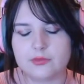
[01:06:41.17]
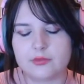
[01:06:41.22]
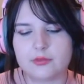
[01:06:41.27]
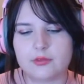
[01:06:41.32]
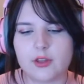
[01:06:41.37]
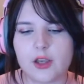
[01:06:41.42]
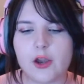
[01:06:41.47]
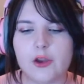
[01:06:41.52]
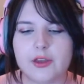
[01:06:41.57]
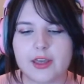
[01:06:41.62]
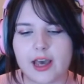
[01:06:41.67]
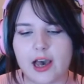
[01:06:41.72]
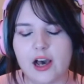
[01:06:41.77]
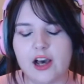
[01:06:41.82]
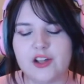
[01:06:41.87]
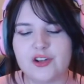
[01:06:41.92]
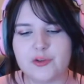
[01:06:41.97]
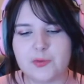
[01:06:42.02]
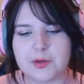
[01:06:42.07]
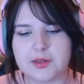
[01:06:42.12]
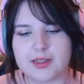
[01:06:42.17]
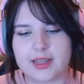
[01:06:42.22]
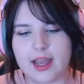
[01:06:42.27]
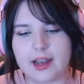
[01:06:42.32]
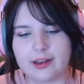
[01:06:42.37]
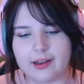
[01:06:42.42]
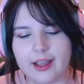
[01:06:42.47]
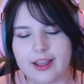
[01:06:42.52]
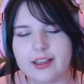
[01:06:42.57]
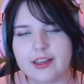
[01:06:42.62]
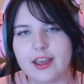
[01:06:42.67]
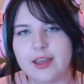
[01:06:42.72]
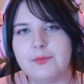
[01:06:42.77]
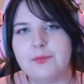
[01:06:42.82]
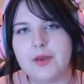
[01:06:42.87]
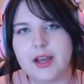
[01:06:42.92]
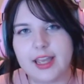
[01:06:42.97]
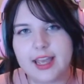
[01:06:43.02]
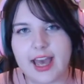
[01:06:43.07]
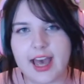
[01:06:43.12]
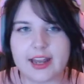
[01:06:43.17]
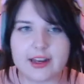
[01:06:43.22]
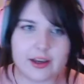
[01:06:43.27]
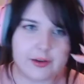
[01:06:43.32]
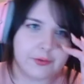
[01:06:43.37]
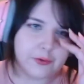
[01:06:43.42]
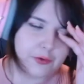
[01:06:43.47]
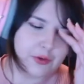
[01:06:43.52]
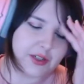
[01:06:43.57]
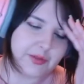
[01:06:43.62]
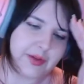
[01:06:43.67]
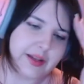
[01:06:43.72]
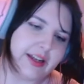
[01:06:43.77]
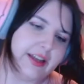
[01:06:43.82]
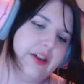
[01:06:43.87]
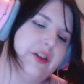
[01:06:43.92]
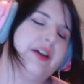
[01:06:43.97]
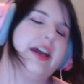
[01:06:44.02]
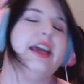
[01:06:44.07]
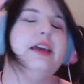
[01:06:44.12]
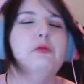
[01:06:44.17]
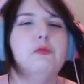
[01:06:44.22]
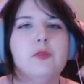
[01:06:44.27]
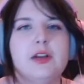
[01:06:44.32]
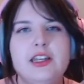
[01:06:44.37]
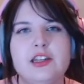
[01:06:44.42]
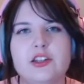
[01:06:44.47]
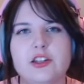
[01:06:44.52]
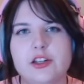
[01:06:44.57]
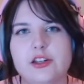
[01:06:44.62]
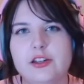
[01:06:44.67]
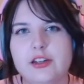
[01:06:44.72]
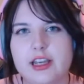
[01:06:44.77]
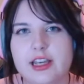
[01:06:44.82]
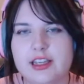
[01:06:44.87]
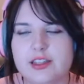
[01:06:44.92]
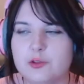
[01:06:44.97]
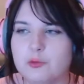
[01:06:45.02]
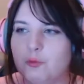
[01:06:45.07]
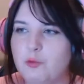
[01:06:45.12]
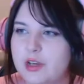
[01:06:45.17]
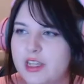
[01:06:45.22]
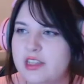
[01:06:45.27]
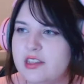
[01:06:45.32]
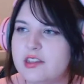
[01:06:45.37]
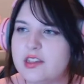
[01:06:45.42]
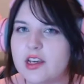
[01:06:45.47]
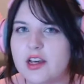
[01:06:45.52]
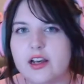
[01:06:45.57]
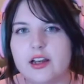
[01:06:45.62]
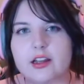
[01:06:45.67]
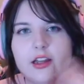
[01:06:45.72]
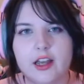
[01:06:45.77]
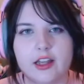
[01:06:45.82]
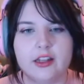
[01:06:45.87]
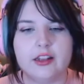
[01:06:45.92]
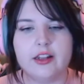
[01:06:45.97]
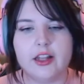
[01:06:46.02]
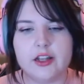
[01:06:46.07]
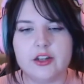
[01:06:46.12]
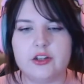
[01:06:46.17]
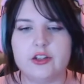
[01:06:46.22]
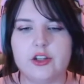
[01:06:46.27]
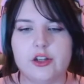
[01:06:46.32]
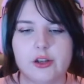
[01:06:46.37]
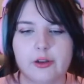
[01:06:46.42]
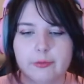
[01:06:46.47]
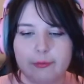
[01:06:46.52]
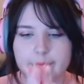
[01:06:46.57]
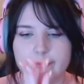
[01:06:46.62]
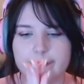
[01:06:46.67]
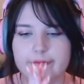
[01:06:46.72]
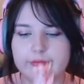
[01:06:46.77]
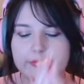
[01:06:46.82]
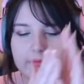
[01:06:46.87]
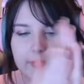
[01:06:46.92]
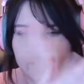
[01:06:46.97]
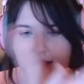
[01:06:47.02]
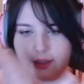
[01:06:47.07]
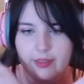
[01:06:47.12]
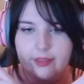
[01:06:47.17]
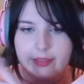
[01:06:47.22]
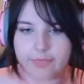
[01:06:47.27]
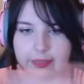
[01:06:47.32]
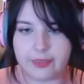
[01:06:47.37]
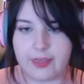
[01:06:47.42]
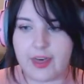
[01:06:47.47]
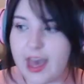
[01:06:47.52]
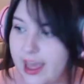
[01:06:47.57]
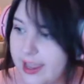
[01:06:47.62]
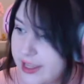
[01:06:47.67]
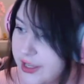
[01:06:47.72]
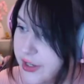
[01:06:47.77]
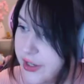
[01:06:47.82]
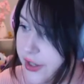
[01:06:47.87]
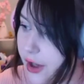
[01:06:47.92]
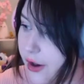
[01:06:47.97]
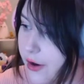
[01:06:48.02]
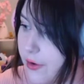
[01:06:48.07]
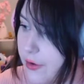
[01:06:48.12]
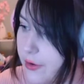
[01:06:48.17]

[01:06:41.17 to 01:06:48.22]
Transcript: Oh yeah, 100%. Like, in my head, I've always been like, okay, Wyndon is Windsor and London. There you go.